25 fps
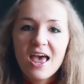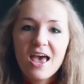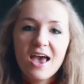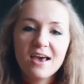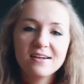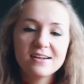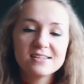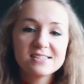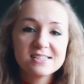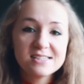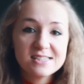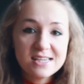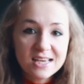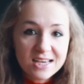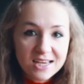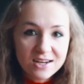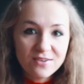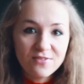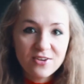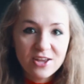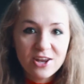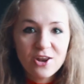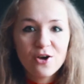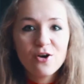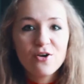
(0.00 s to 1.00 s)
and the second
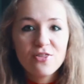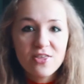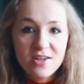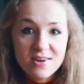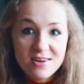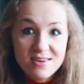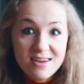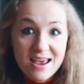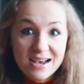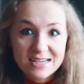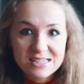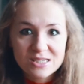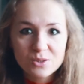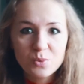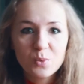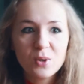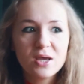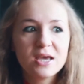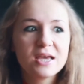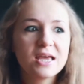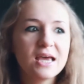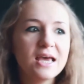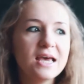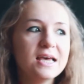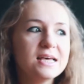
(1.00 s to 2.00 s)
video the next
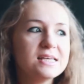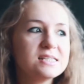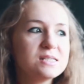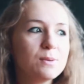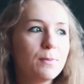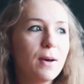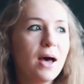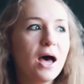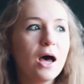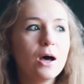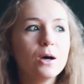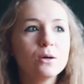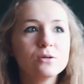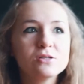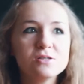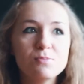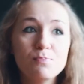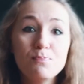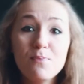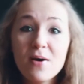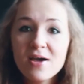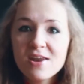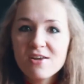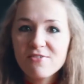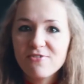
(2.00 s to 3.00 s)
week is about
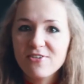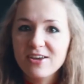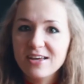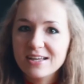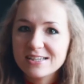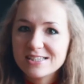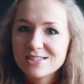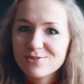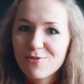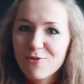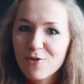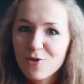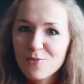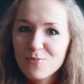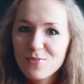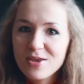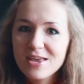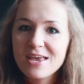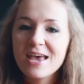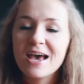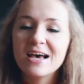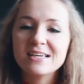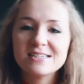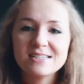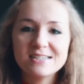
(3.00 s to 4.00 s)
benefits for
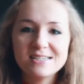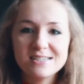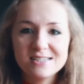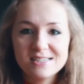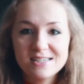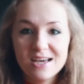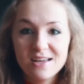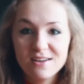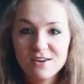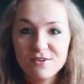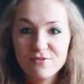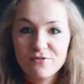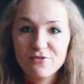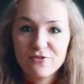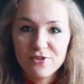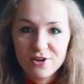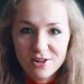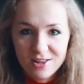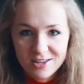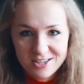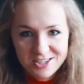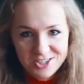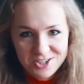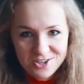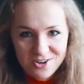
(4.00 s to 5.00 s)
me as a designer
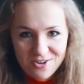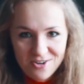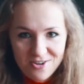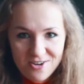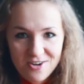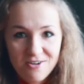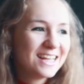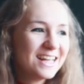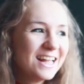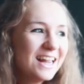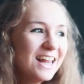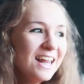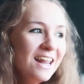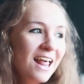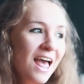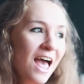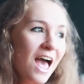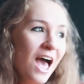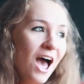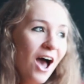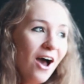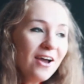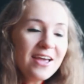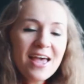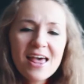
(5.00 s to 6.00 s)
freelancer.
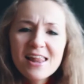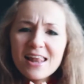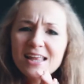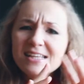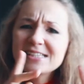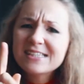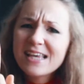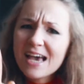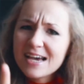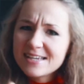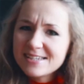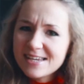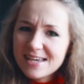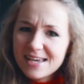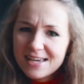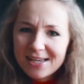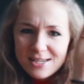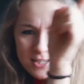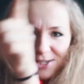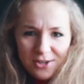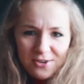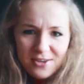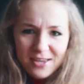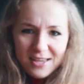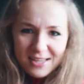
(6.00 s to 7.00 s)
Okay, let's get
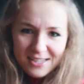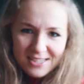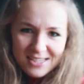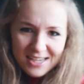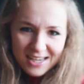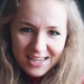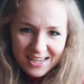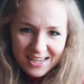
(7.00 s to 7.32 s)
into it.